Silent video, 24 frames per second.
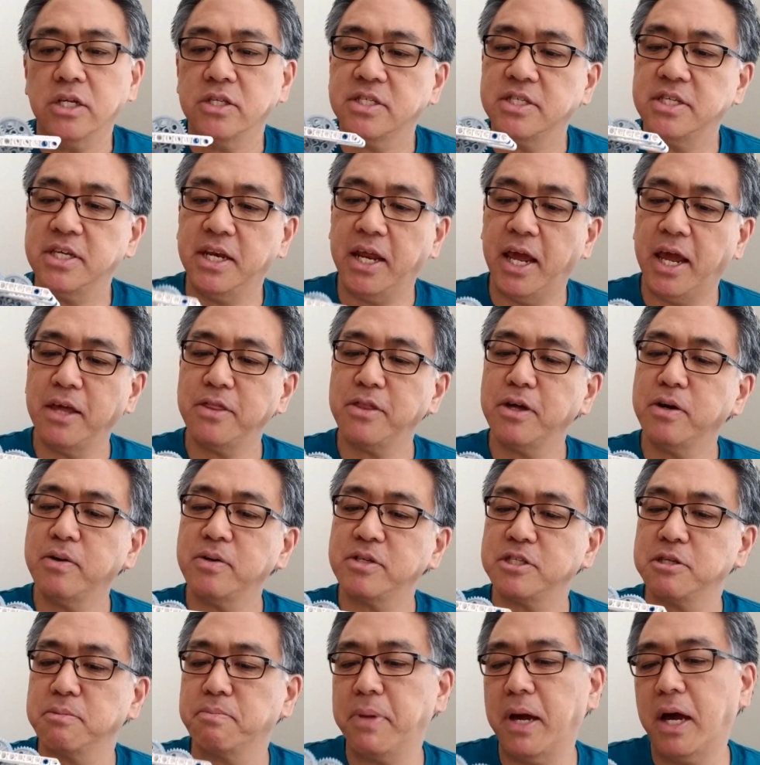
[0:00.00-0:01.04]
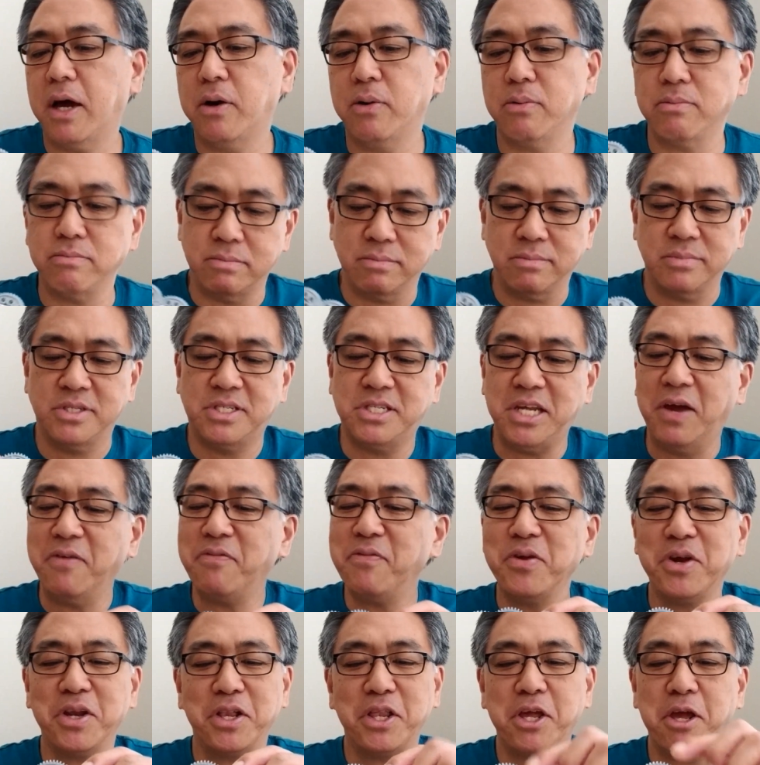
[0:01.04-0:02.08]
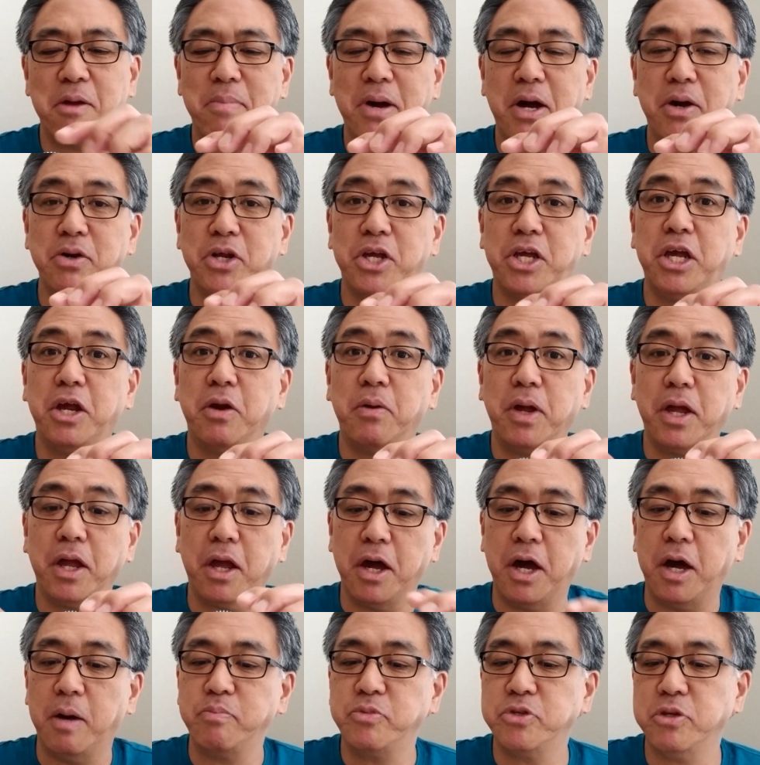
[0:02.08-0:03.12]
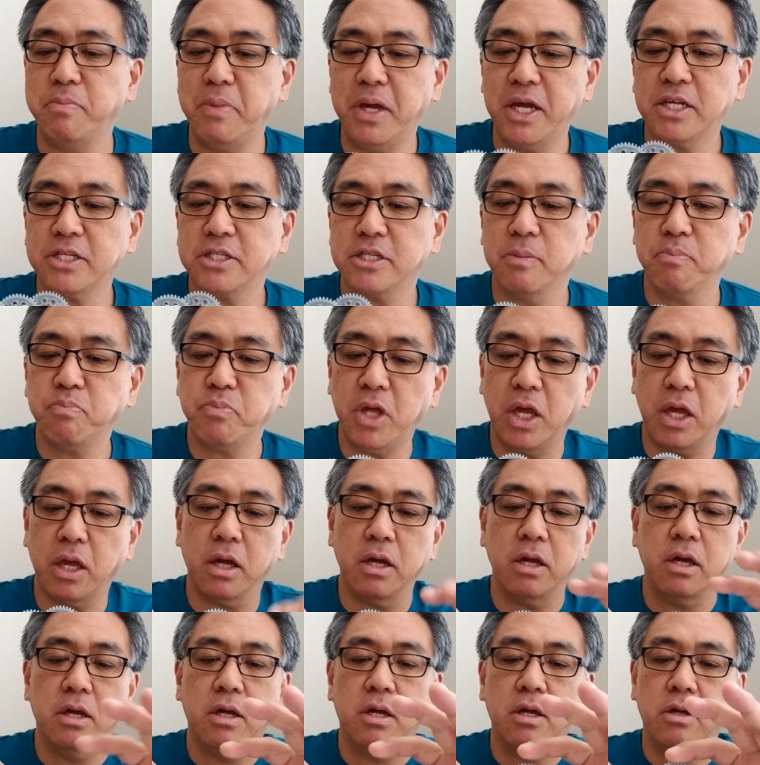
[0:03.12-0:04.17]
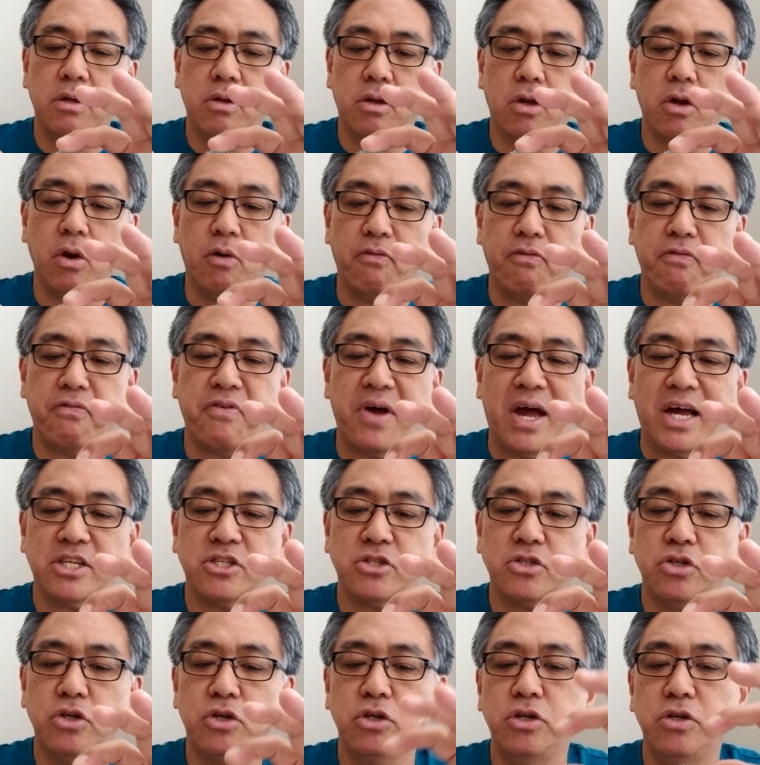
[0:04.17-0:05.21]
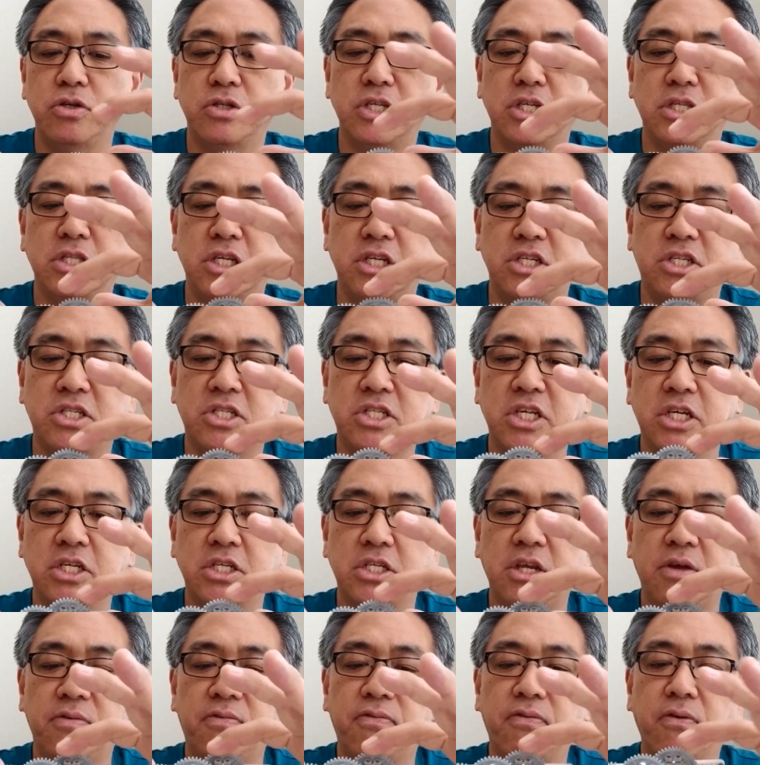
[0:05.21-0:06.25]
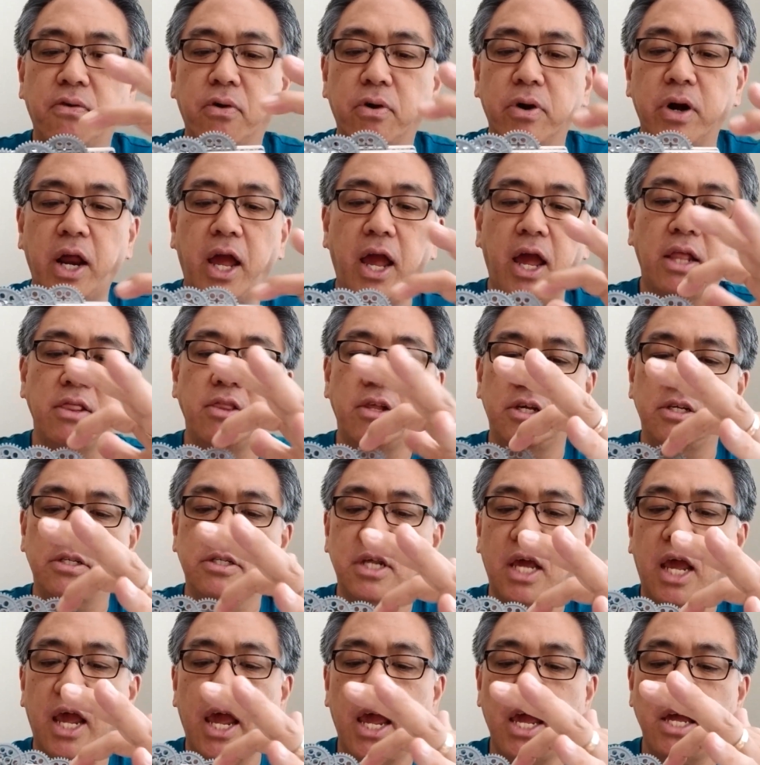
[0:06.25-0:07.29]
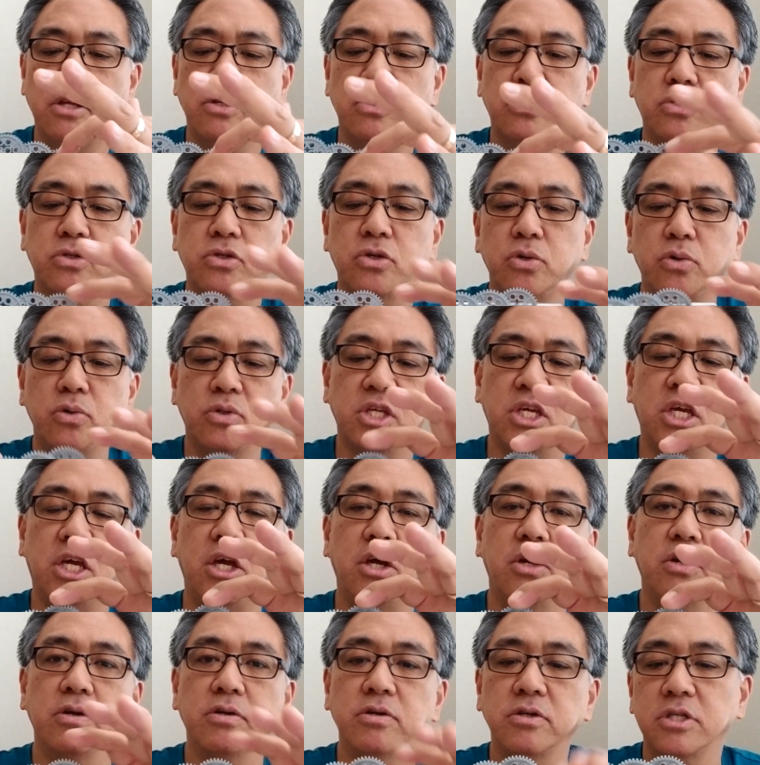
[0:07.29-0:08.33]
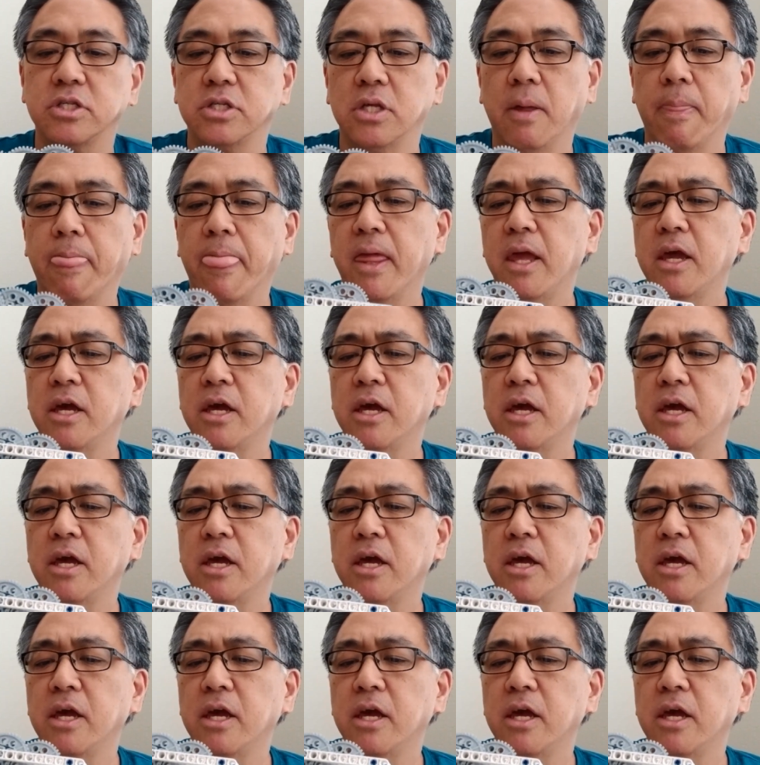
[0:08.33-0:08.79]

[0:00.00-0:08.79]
Today though, it's about definitely about gearing up to make something go faster using these sixty-four and these eight tooth gears.